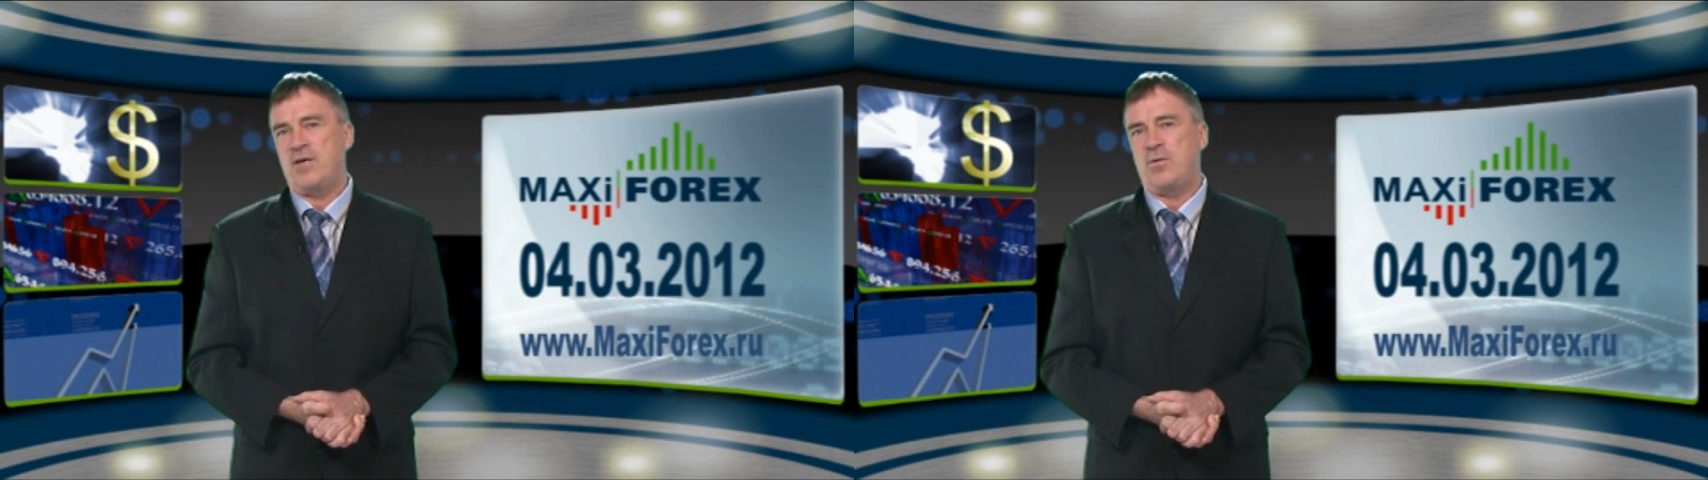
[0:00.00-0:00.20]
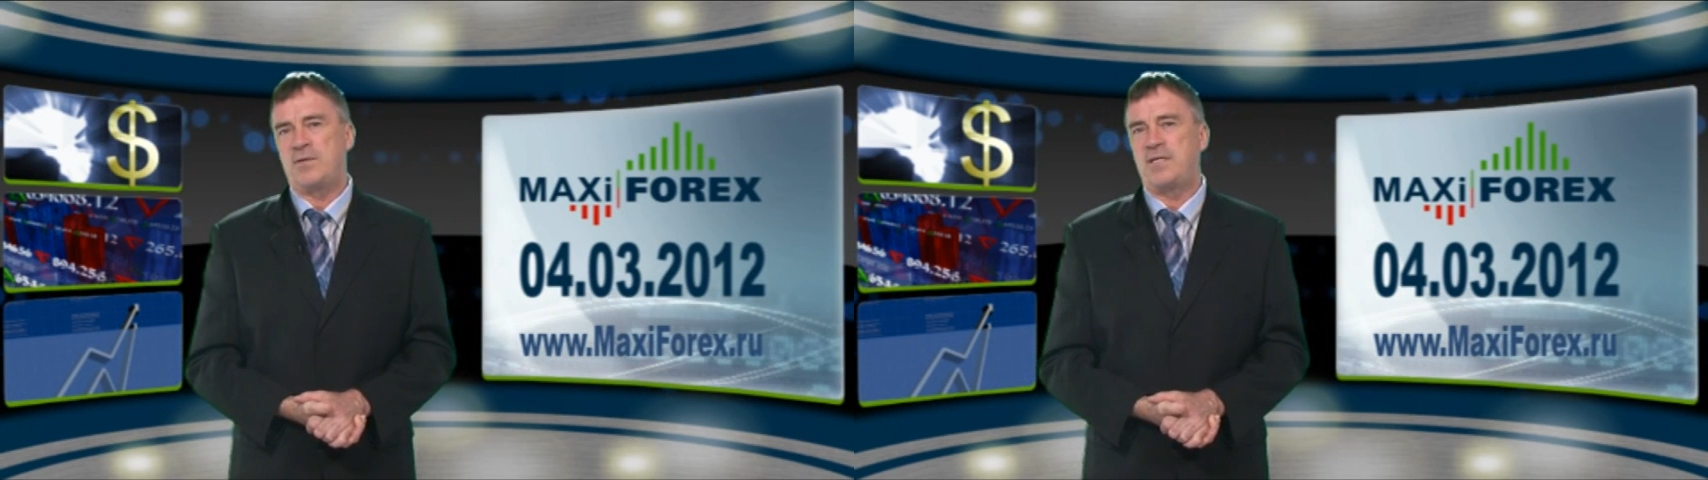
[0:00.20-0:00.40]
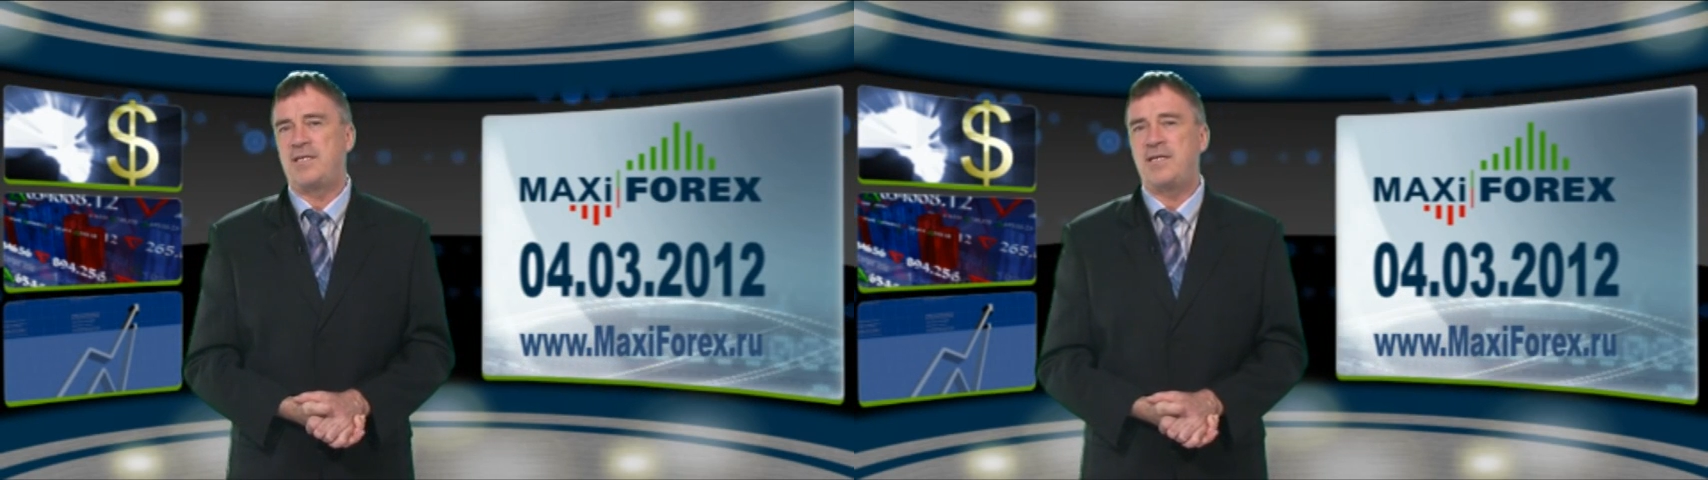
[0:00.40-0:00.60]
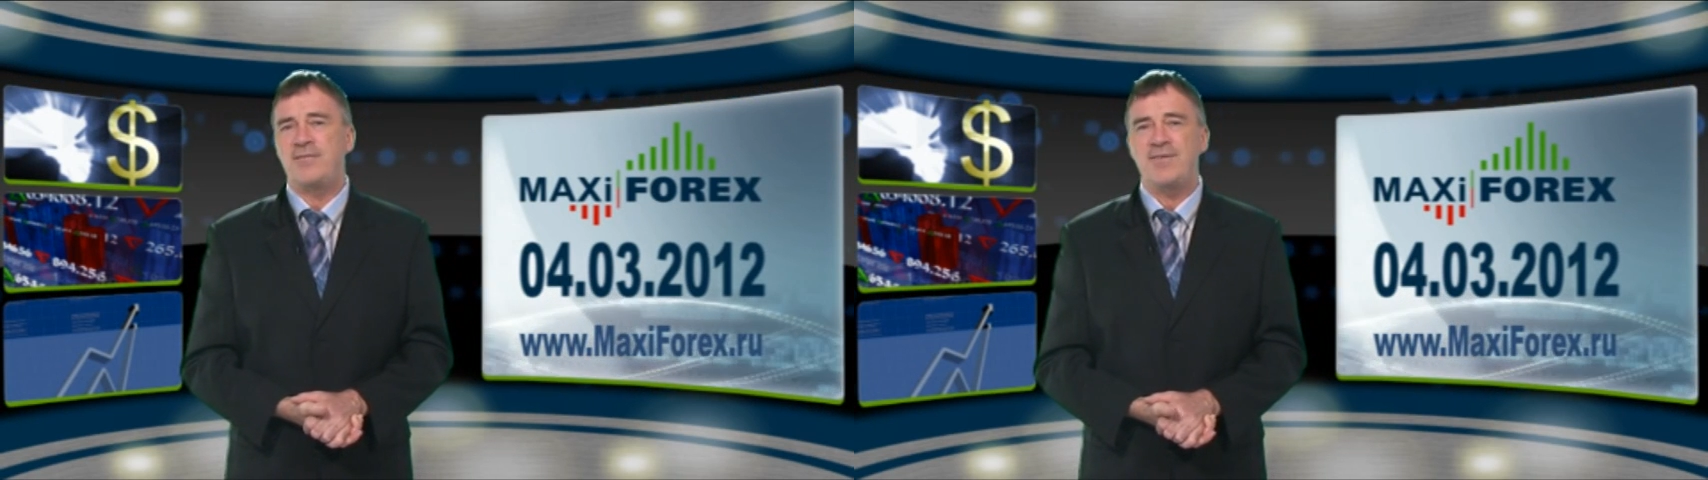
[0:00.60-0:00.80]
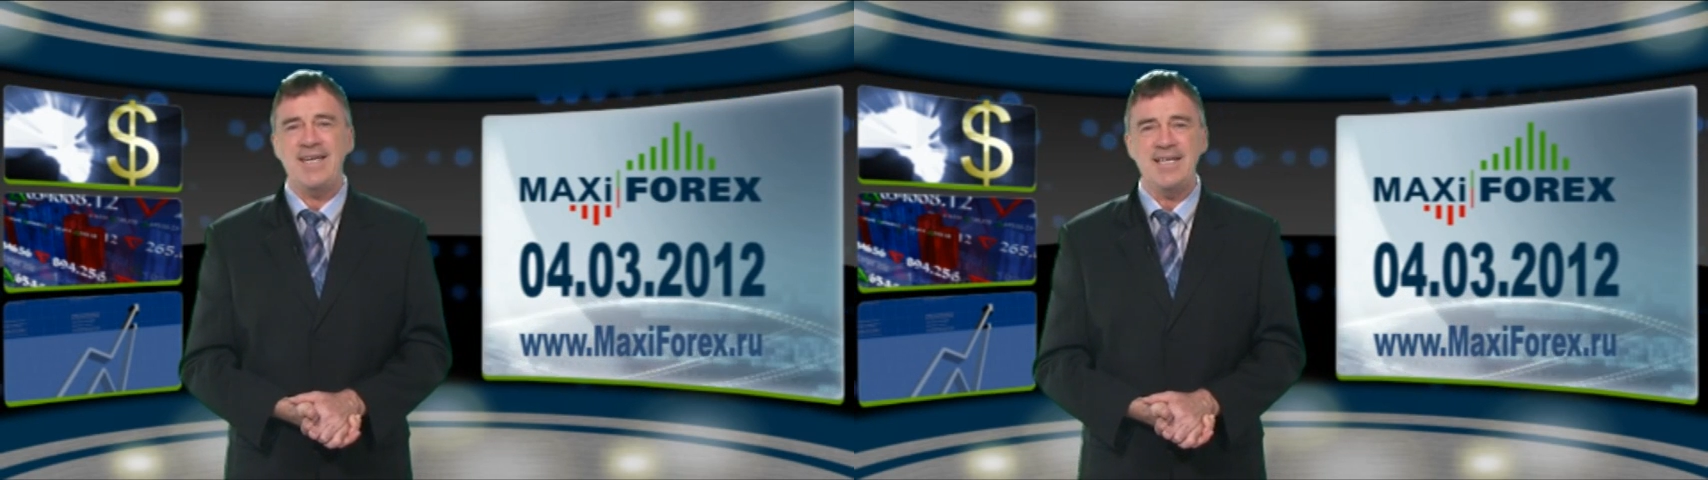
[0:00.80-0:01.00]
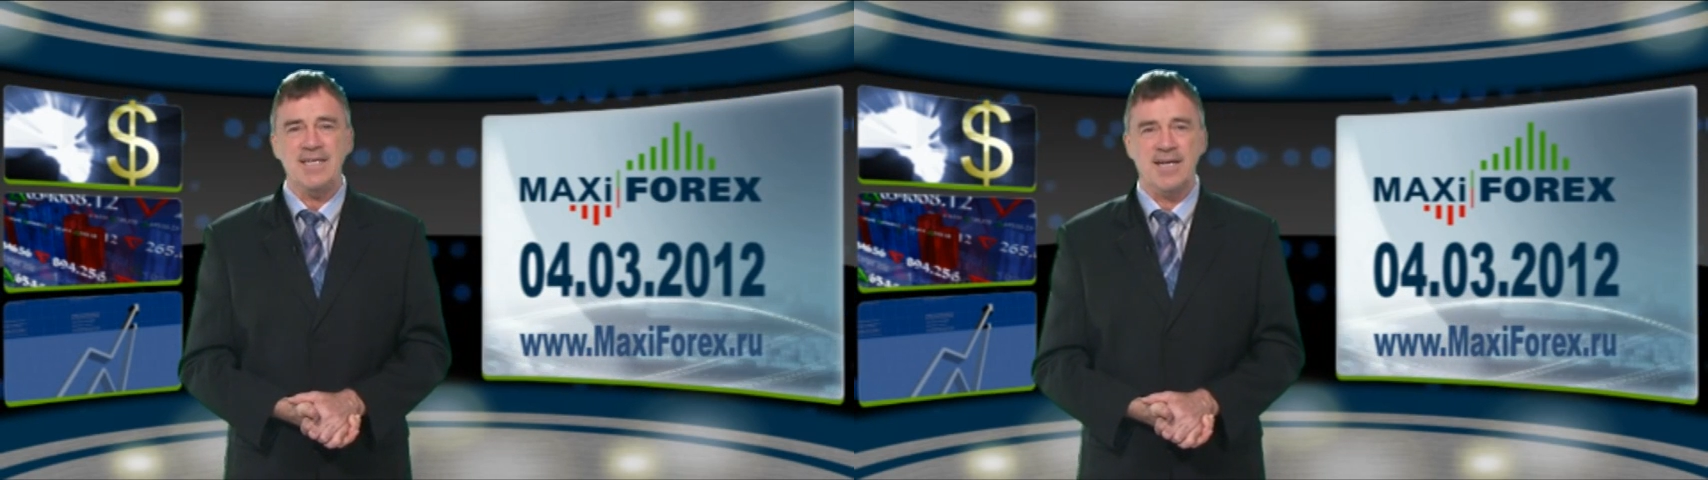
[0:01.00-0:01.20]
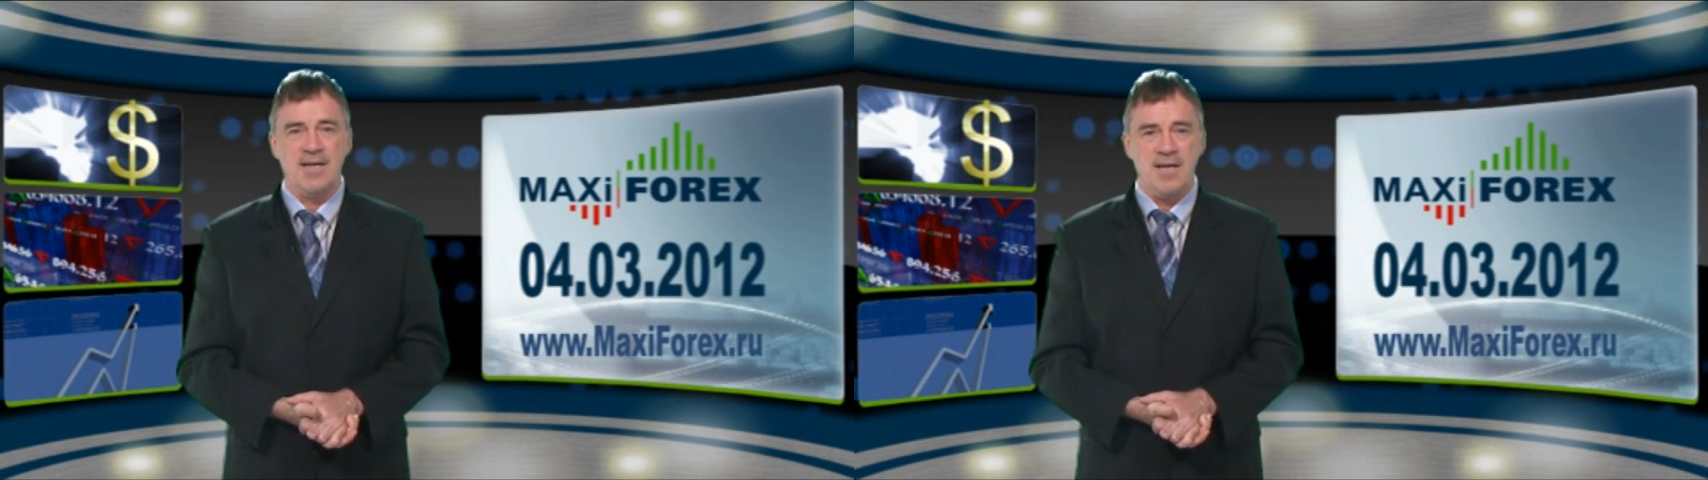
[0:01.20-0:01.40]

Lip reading: quantitative easing.